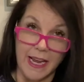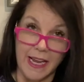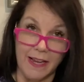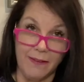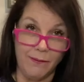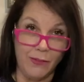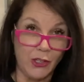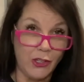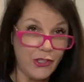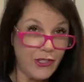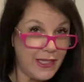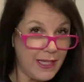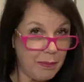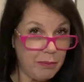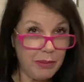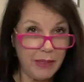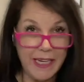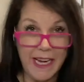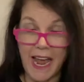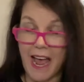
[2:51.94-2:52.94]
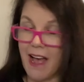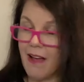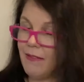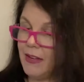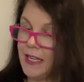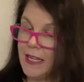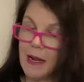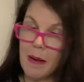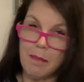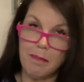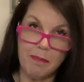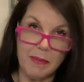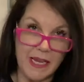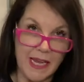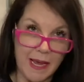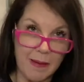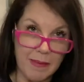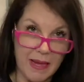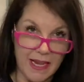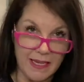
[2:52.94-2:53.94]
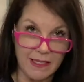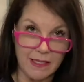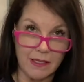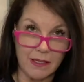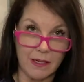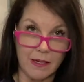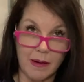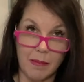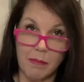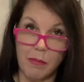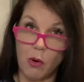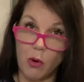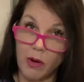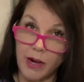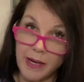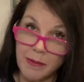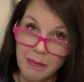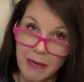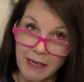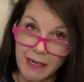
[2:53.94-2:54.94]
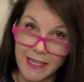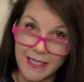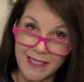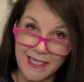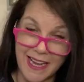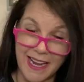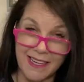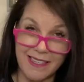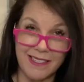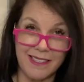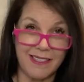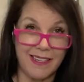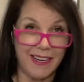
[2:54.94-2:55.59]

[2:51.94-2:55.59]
If you're simply having BMS boring married sex,